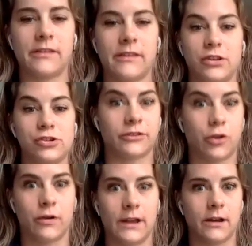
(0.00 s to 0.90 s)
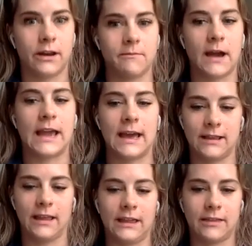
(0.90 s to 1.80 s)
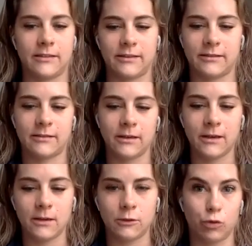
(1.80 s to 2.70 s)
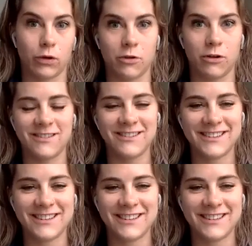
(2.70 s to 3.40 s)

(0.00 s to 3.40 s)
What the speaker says: Oh, this isn't just going on in my head. Like, this is normal.